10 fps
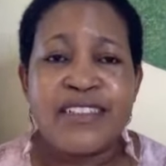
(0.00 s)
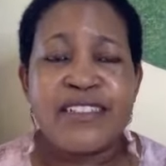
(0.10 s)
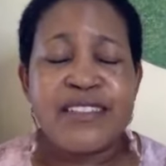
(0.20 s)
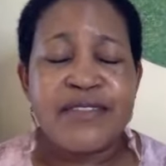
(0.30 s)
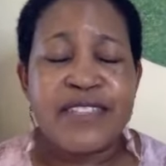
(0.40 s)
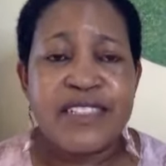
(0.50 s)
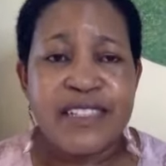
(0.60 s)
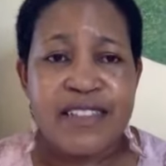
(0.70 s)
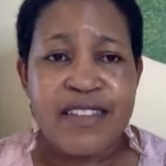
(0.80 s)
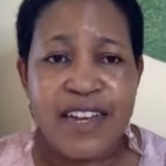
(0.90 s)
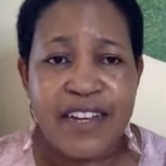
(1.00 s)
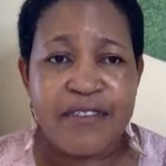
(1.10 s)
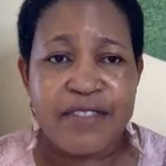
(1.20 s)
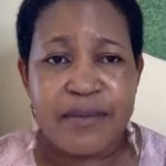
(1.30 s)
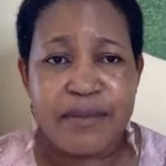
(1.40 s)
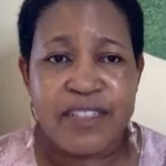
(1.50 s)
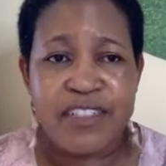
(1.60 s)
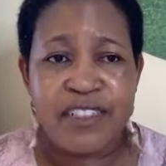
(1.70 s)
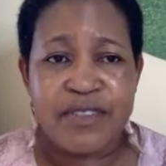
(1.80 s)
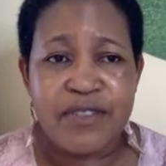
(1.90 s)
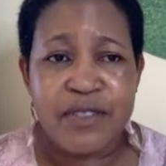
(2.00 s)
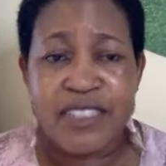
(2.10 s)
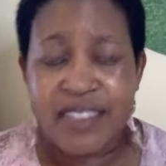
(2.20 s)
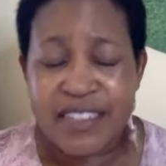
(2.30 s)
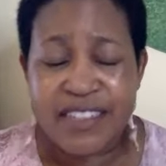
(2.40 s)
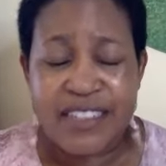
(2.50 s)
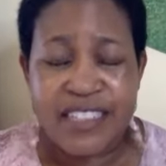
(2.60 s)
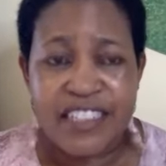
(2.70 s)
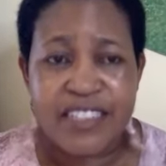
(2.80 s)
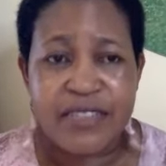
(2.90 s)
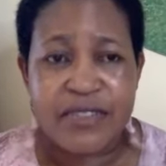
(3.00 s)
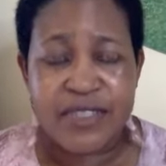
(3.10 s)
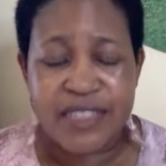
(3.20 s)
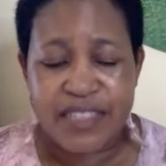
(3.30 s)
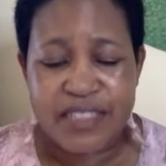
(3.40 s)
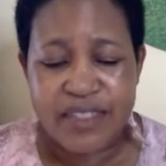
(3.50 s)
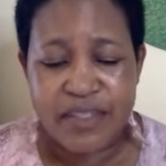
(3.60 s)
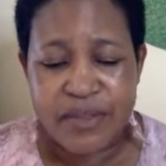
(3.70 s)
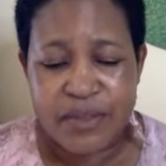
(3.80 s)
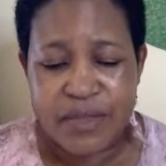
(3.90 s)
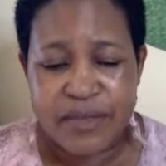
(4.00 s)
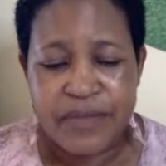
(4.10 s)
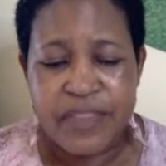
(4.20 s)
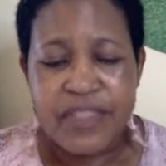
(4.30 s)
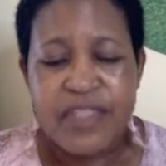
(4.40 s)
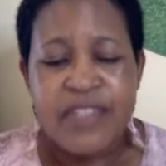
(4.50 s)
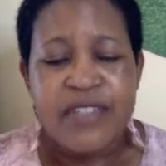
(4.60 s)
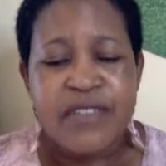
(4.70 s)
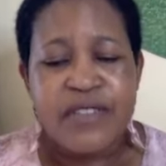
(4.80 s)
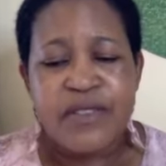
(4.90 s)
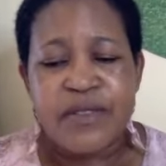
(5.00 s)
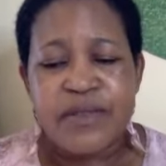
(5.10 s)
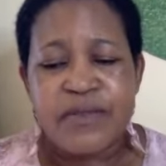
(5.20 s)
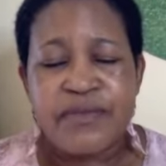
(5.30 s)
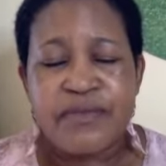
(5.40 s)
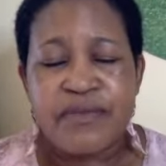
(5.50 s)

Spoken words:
receiving this high vibration from, and thank nature for that as well. So